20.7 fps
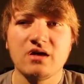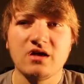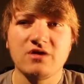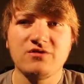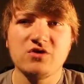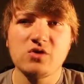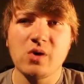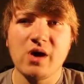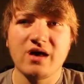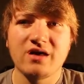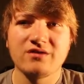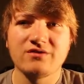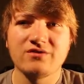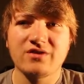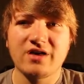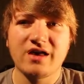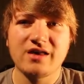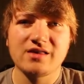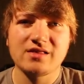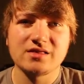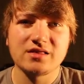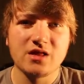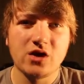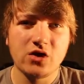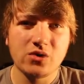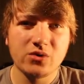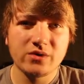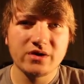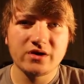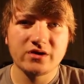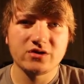If you have a
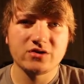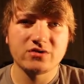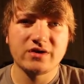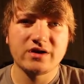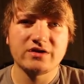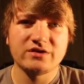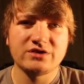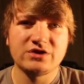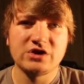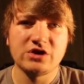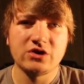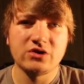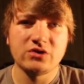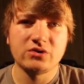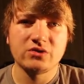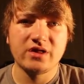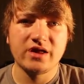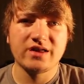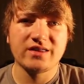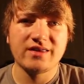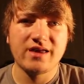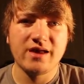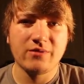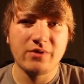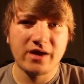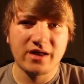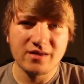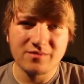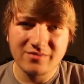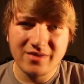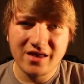low gear ratio, like they
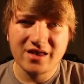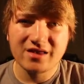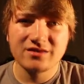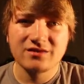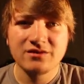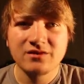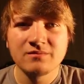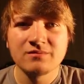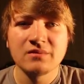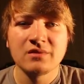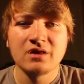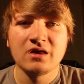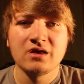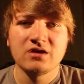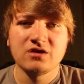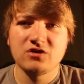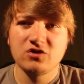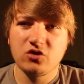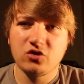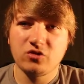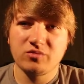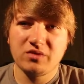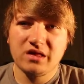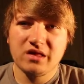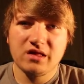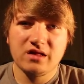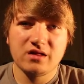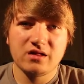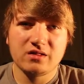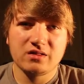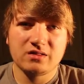recommend, you'll
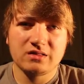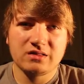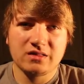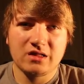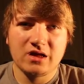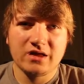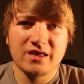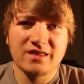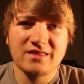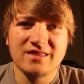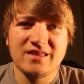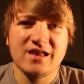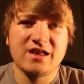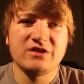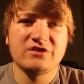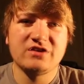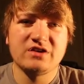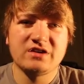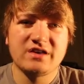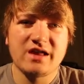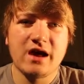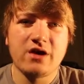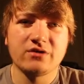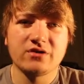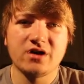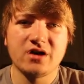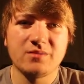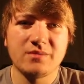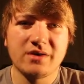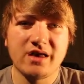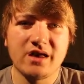be lugging the engine down
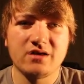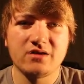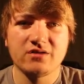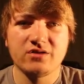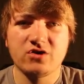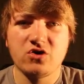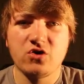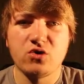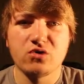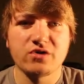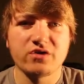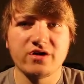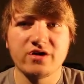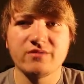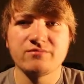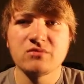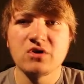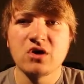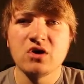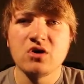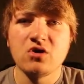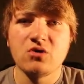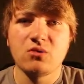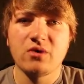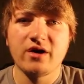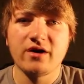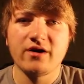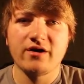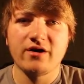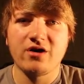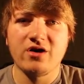coming out of the corner,
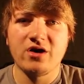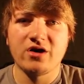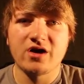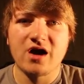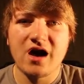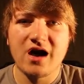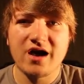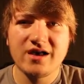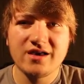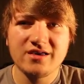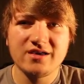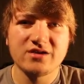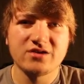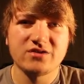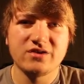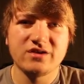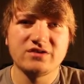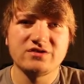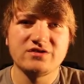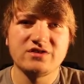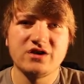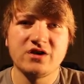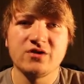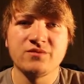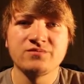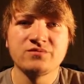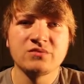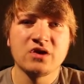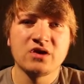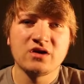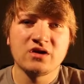where on a high gear ratio,
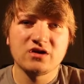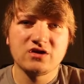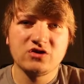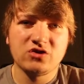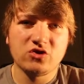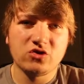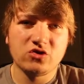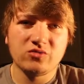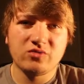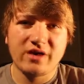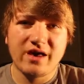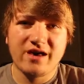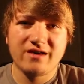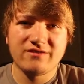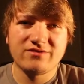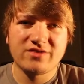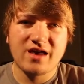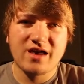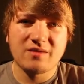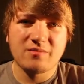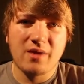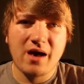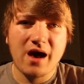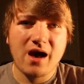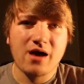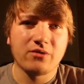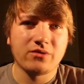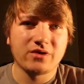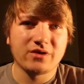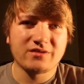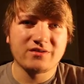you'll have that
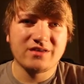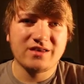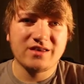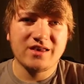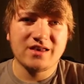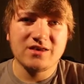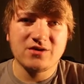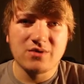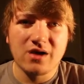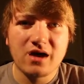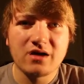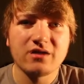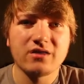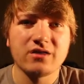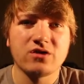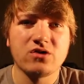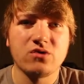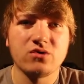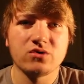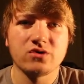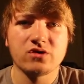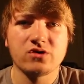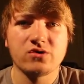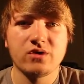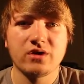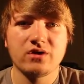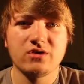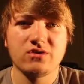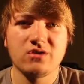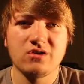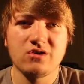power to get you out of the corner
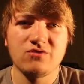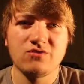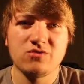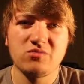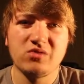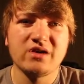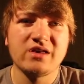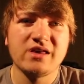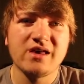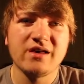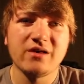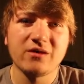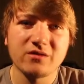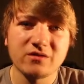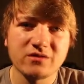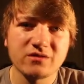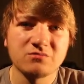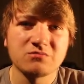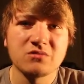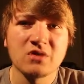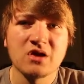quicker than everybody else.